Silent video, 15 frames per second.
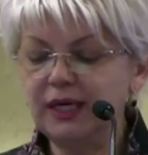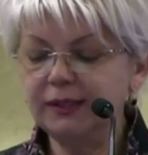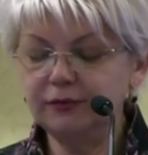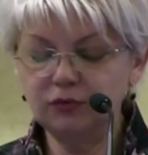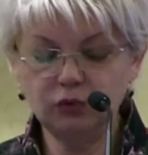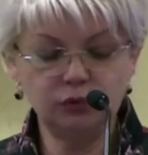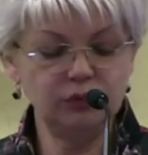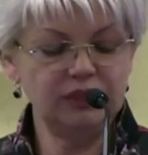
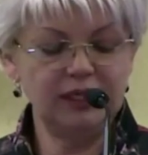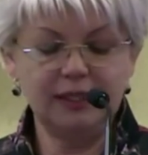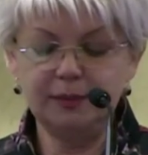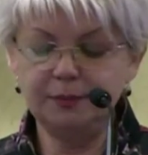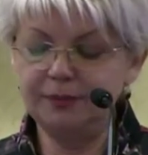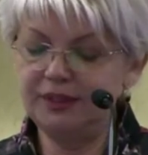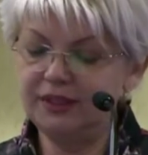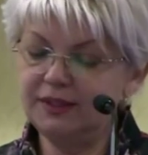type 2
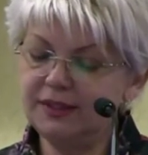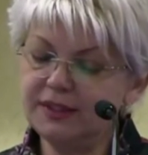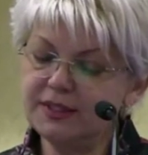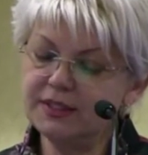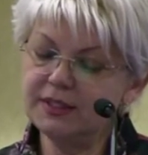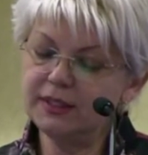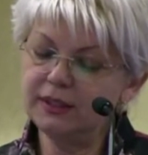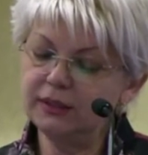
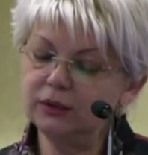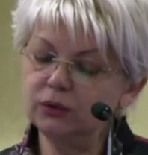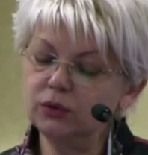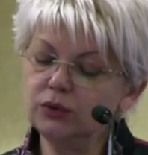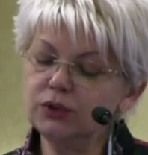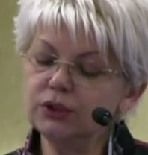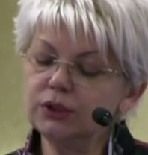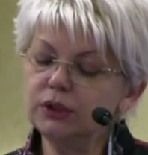diabetes
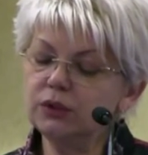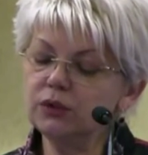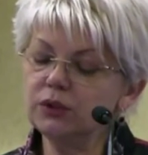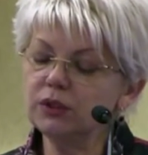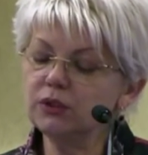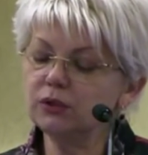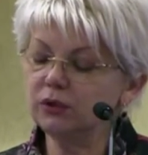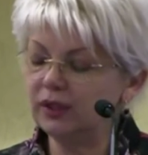includes
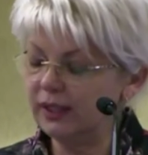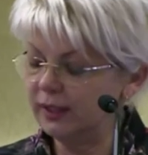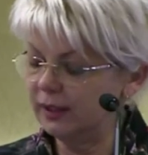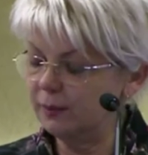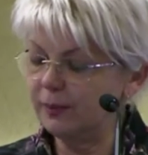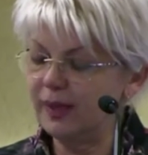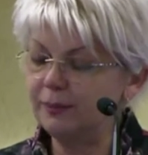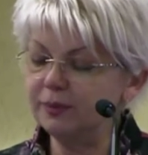
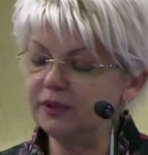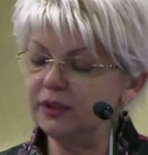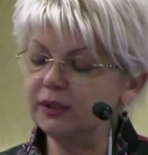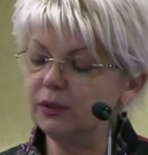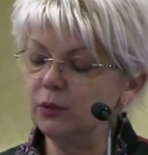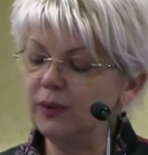glucagon-like peptide